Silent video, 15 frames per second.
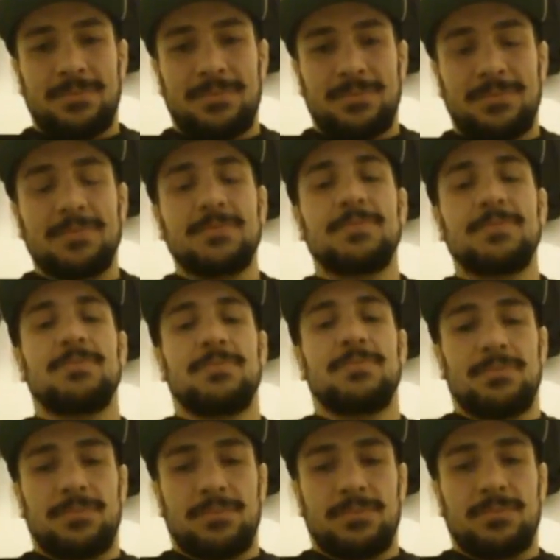
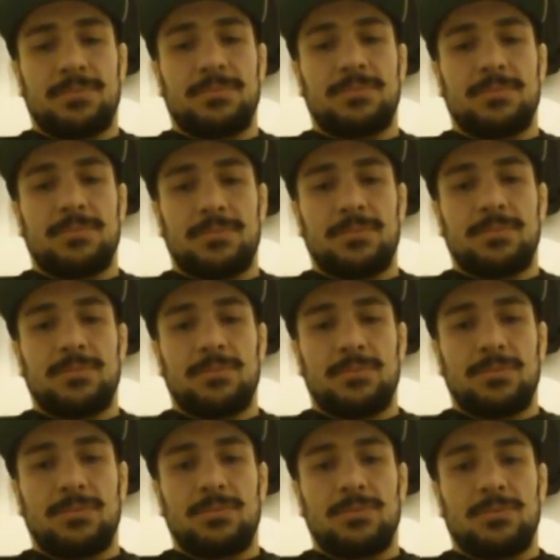
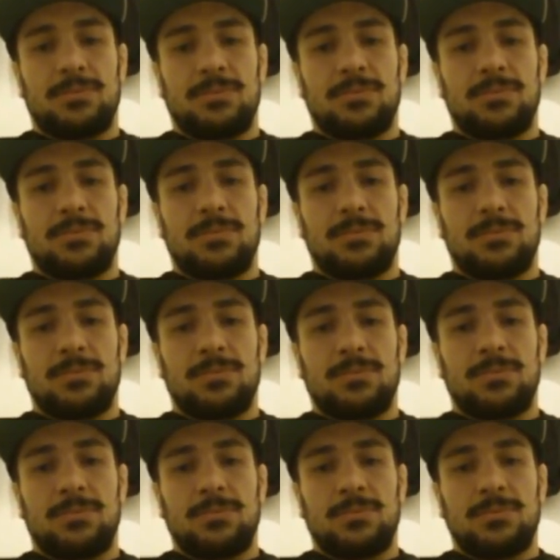
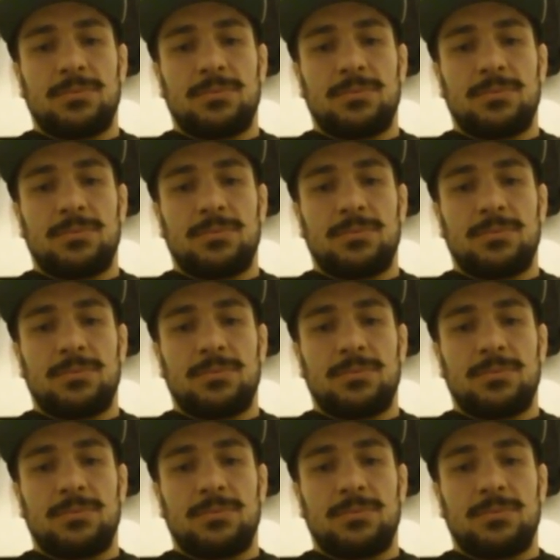(silent)